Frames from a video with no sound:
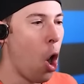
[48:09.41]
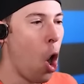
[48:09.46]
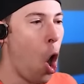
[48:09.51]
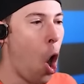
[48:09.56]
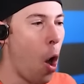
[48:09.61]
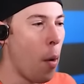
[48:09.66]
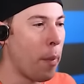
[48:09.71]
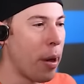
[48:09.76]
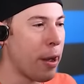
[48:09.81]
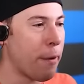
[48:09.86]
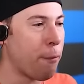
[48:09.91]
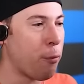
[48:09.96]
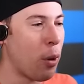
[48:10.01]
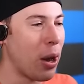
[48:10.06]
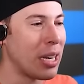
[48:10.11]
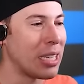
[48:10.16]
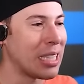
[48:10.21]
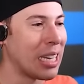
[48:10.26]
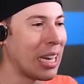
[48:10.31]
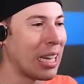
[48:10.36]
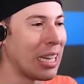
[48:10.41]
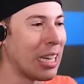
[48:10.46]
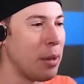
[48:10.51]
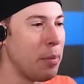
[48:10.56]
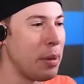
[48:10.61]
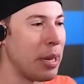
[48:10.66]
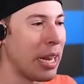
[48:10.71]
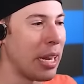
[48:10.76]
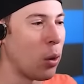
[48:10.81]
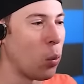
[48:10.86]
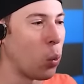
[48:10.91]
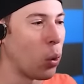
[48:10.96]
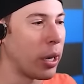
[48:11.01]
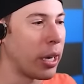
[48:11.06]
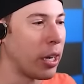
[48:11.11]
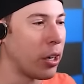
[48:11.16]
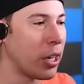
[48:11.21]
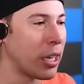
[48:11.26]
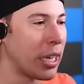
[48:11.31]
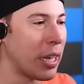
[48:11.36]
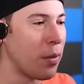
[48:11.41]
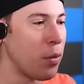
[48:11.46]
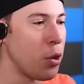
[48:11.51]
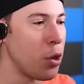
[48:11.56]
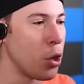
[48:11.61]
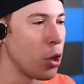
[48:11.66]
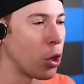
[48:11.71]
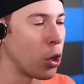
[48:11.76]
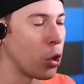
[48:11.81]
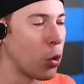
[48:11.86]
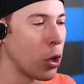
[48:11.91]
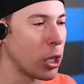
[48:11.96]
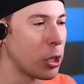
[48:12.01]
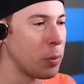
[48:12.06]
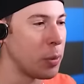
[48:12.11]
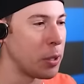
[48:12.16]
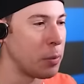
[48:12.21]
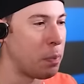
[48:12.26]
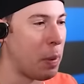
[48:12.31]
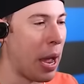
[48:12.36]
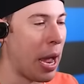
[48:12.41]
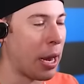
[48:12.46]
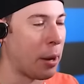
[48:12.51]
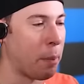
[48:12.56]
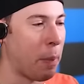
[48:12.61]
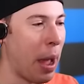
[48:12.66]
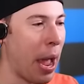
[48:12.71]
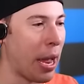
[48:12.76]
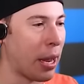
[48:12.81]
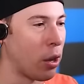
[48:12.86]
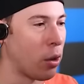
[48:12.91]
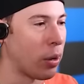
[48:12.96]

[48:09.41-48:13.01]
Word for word: All my friends got eliminated. We're here to give you your Christmas bag back,